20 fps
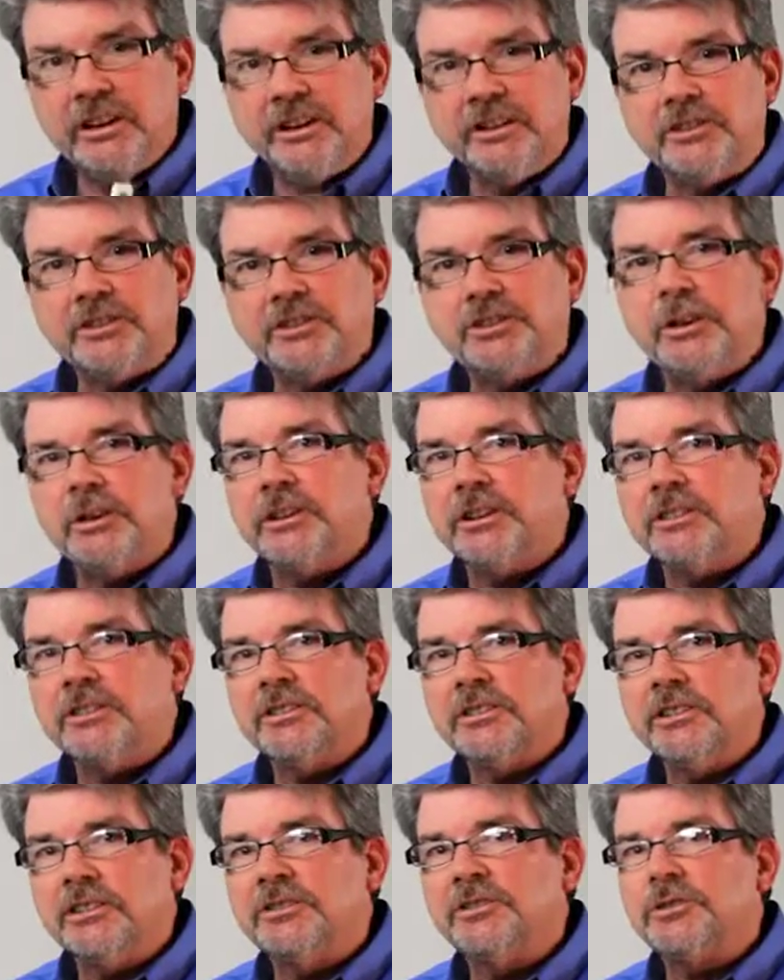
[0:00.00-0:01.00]
Insert
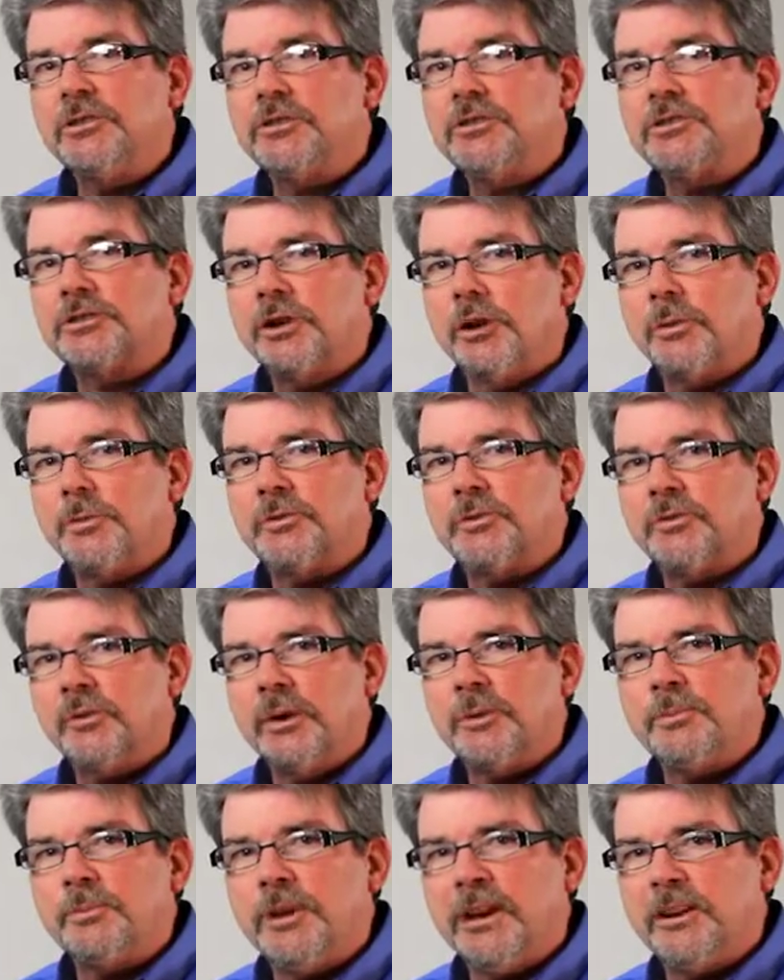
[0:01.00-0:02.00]
it into the scope's
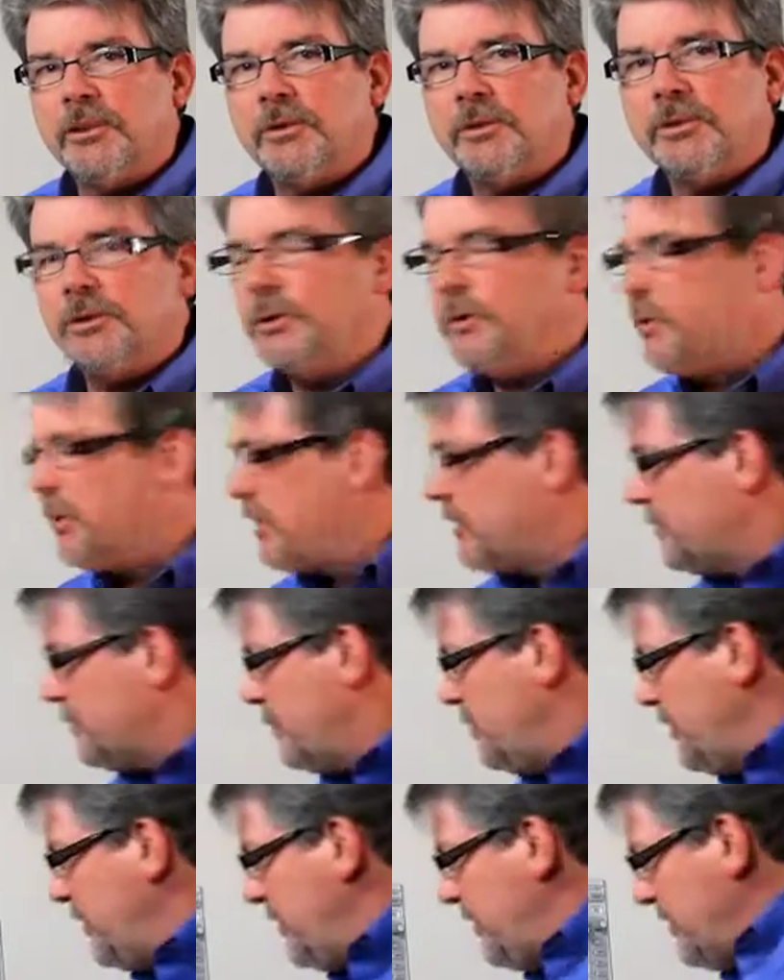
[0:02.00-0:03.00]
front panel
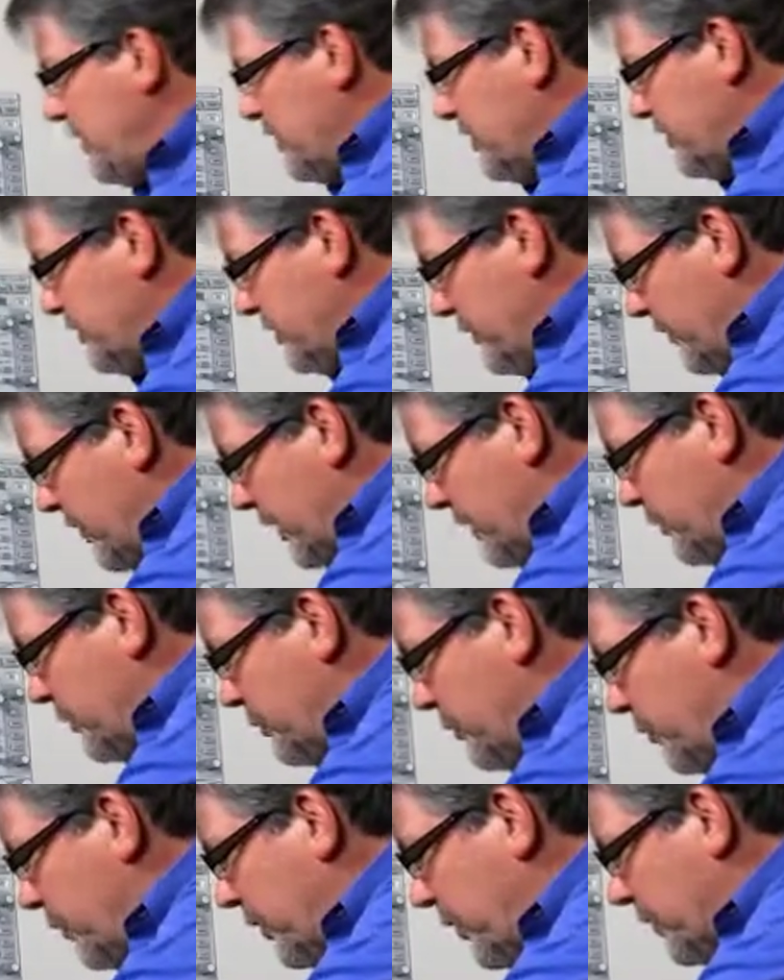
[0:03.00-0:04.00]
USB device
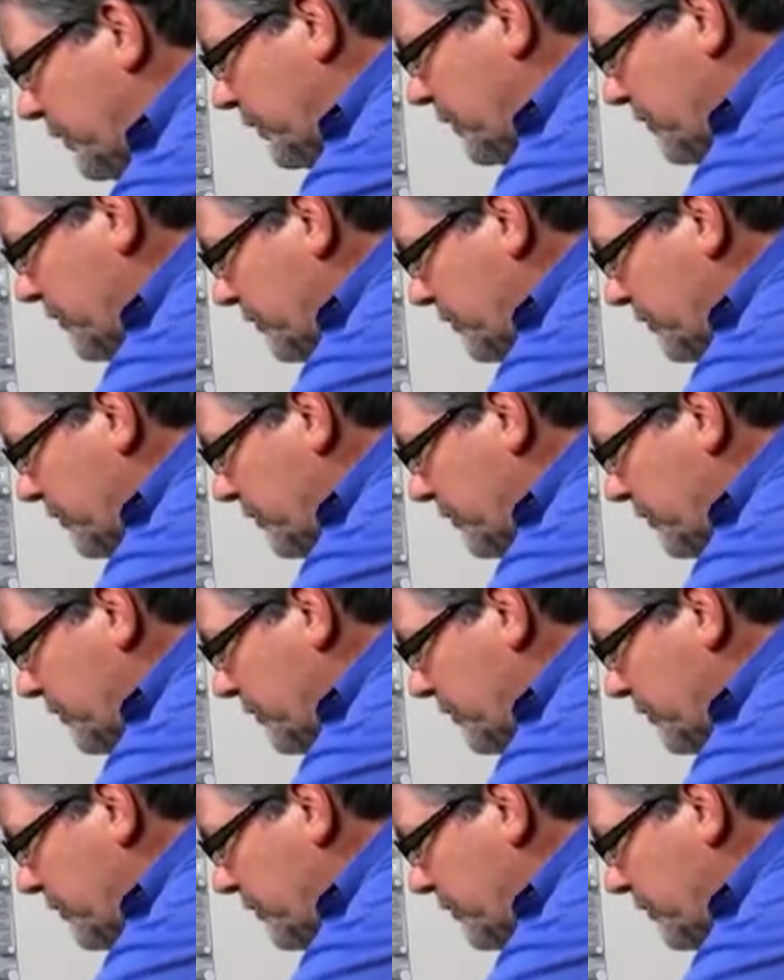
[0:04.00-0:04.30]
port.